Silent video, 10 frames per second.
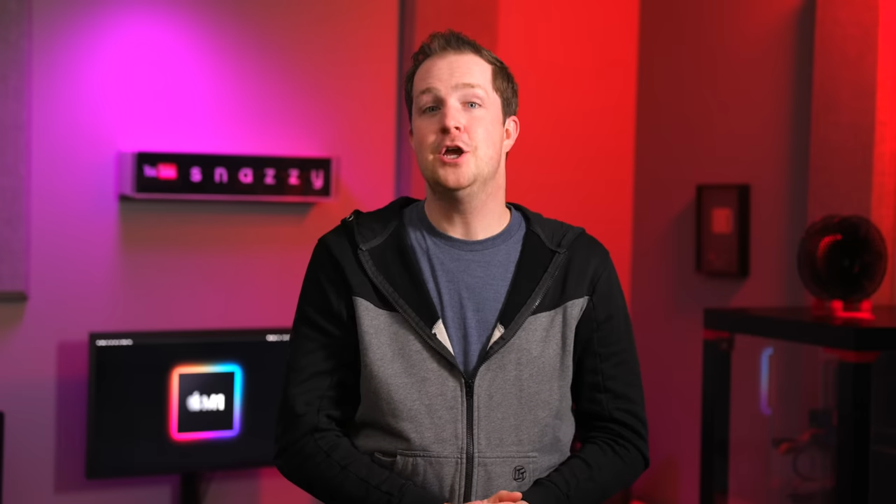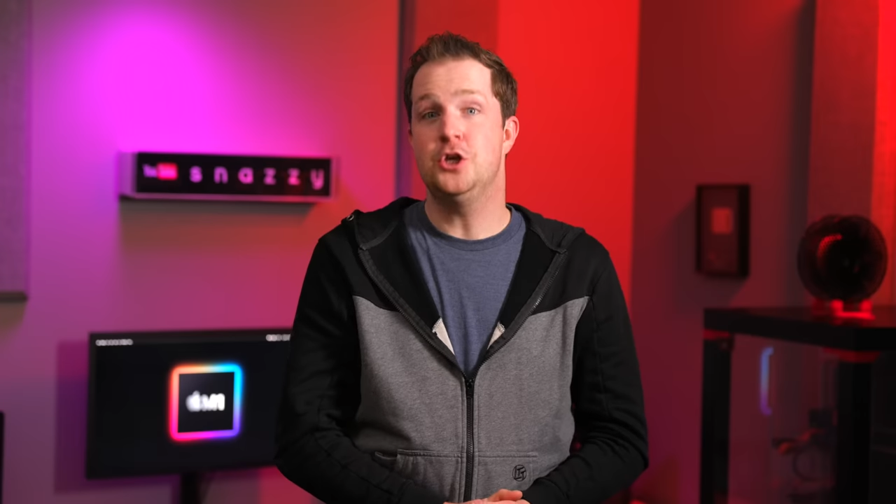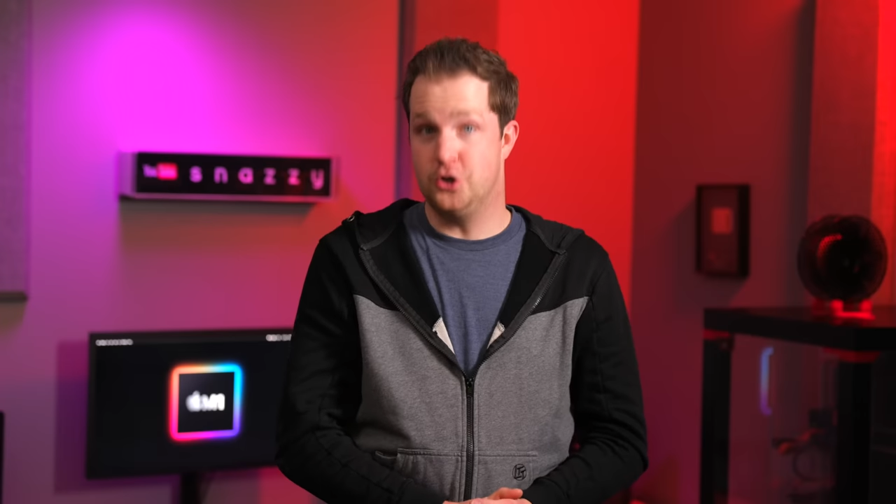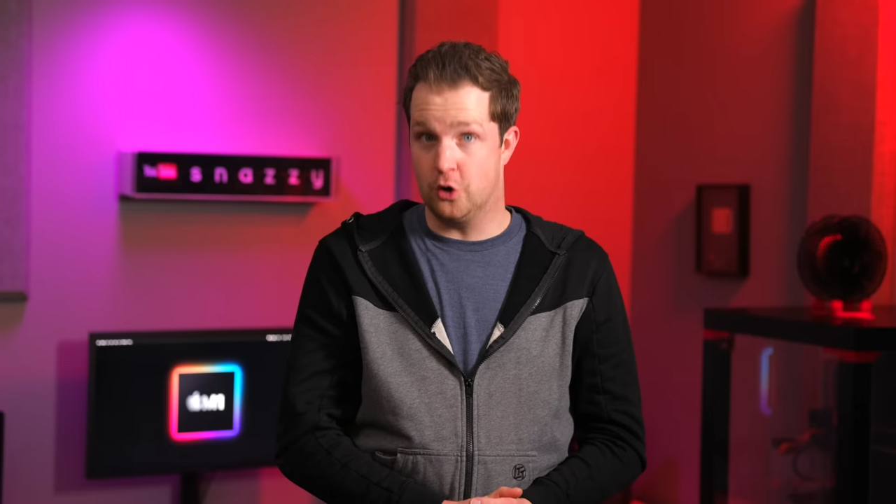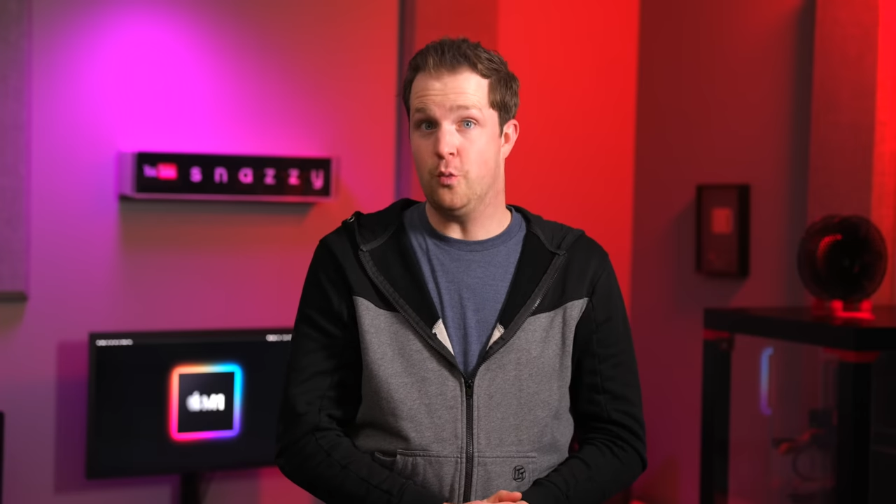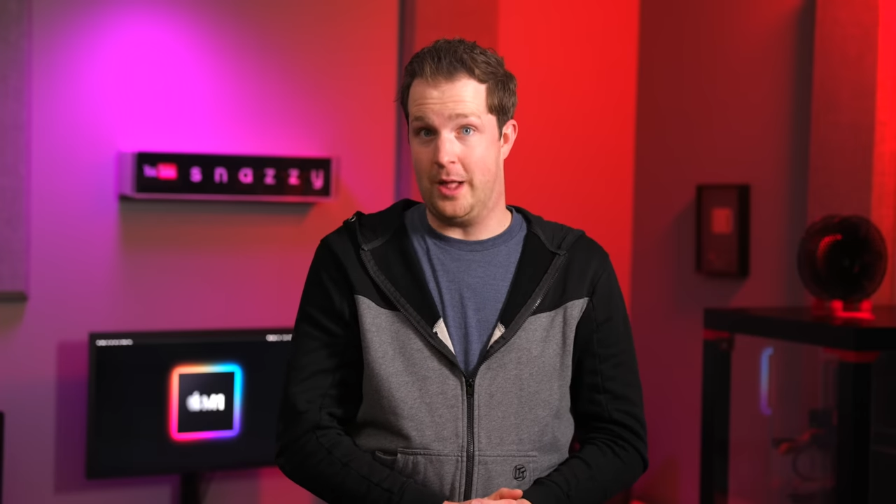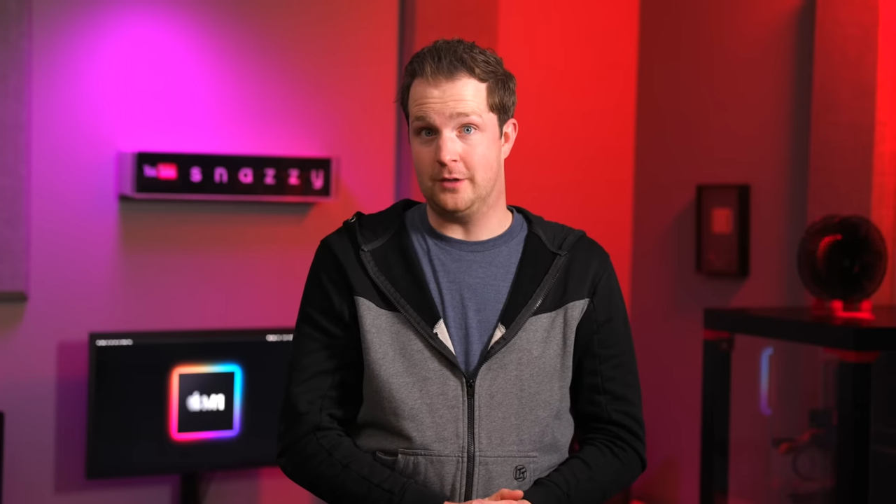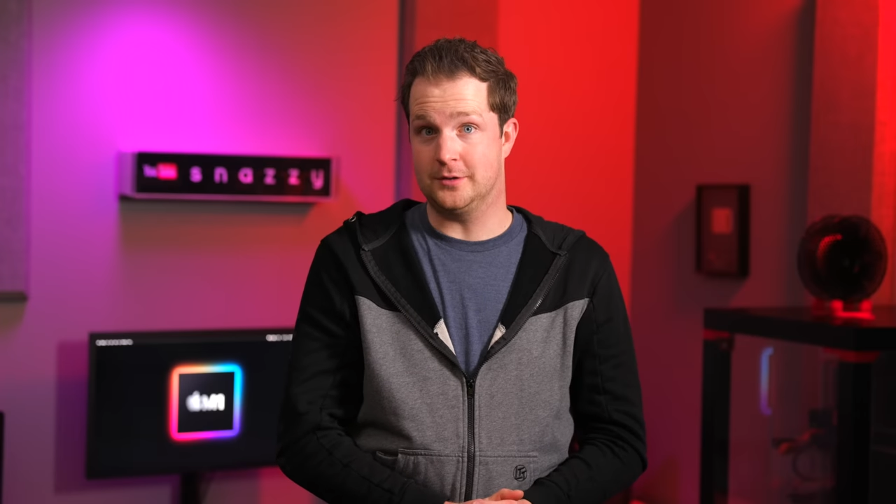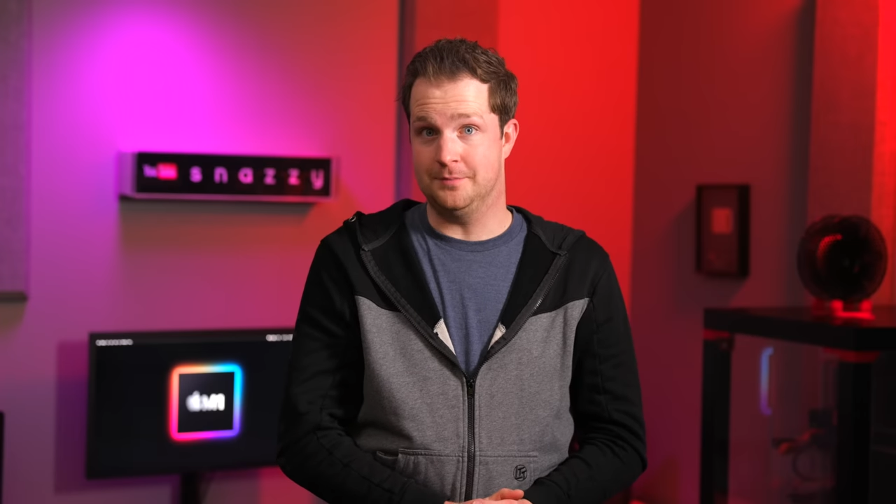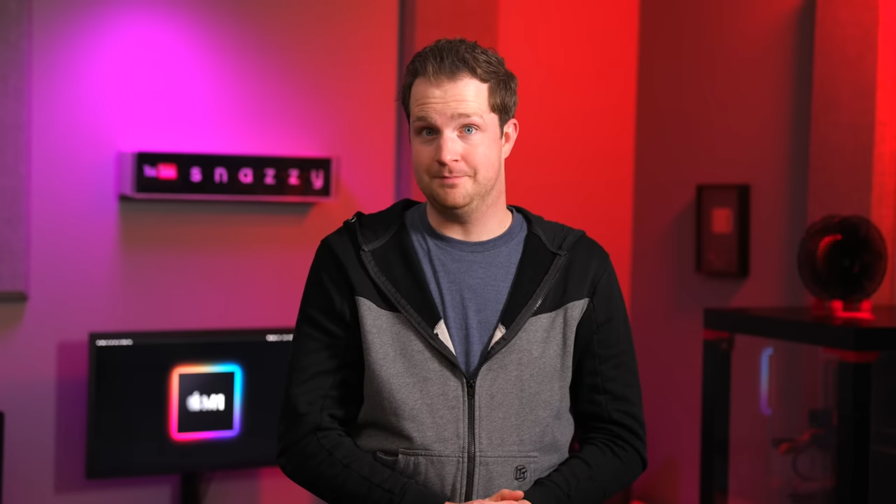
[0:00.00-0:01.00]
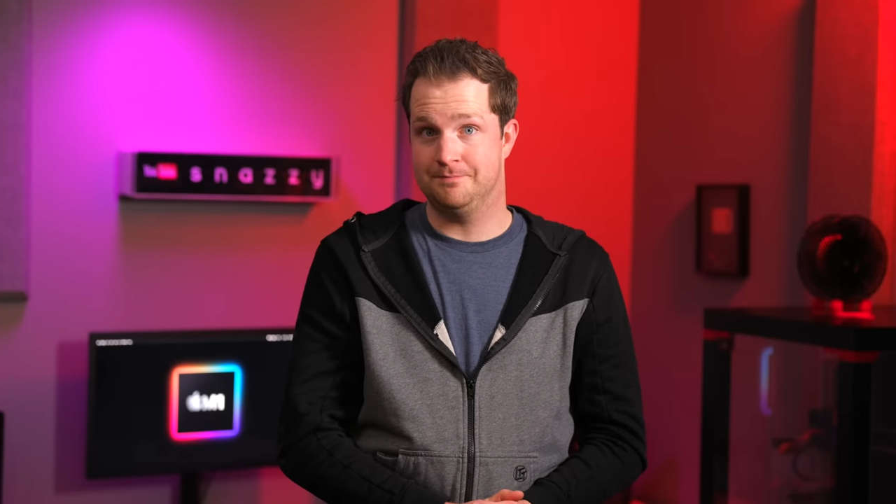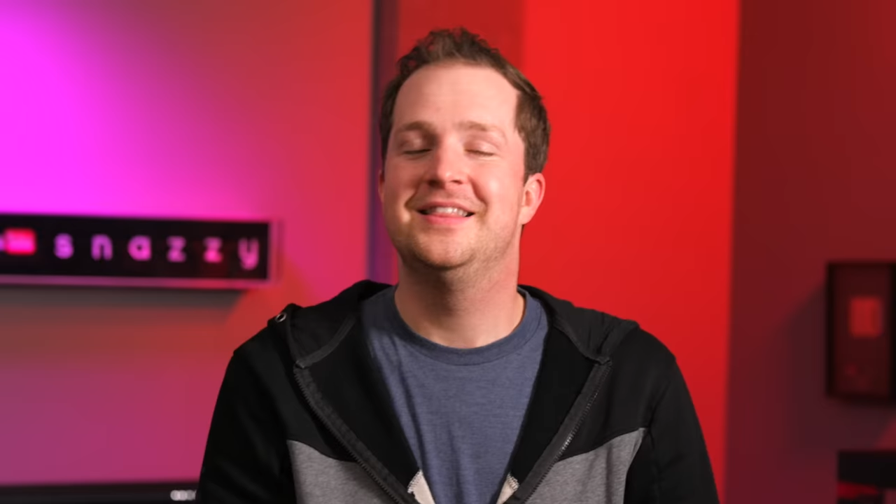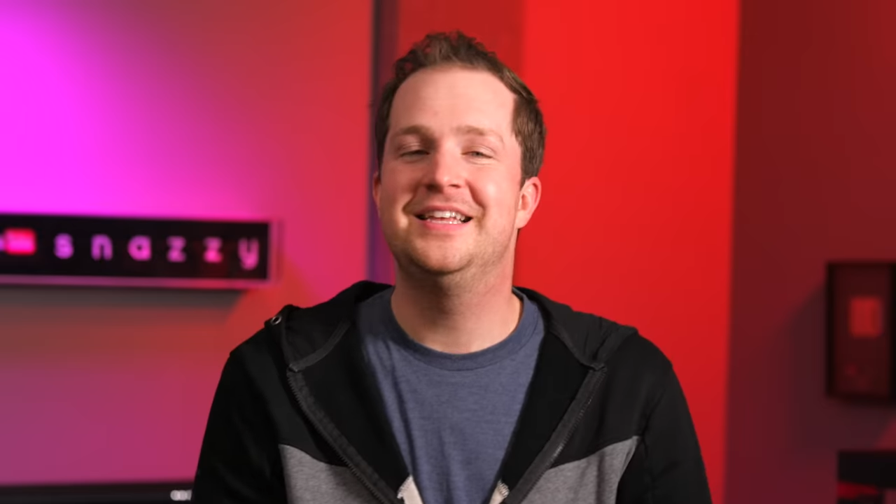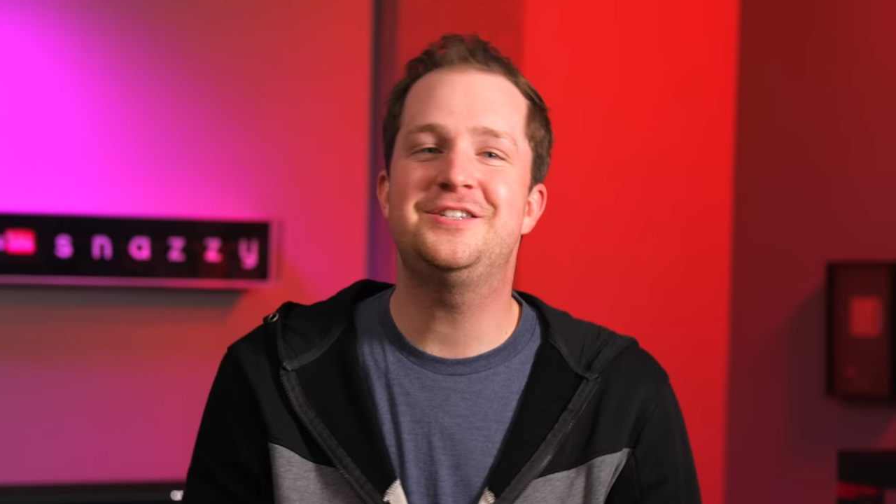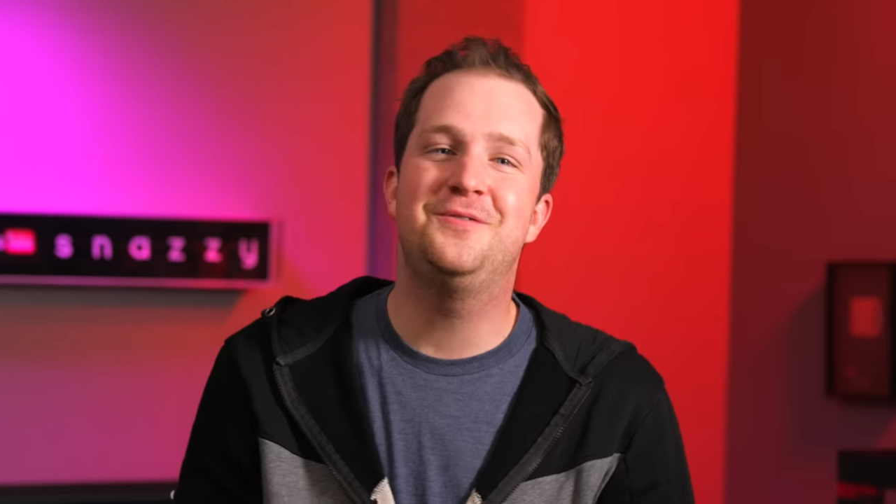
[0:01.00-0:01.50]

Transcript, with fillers: You're welcome. This